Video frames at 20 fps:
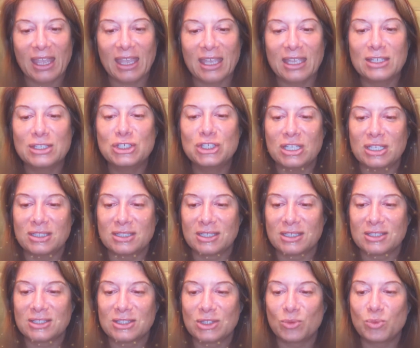In
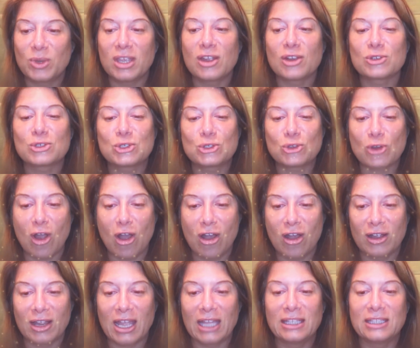Jesus, the weak are
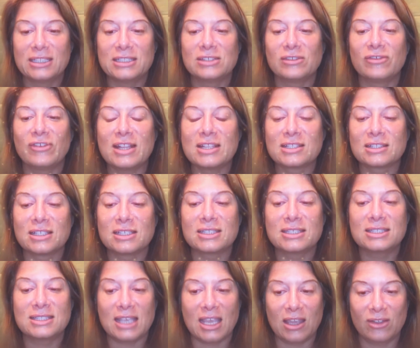strong and the defenseless
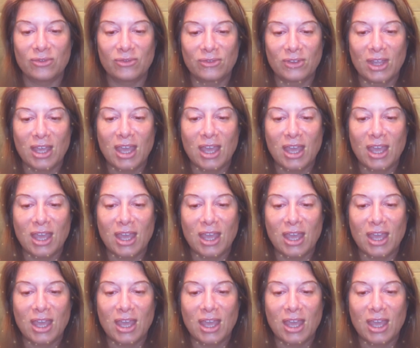safe.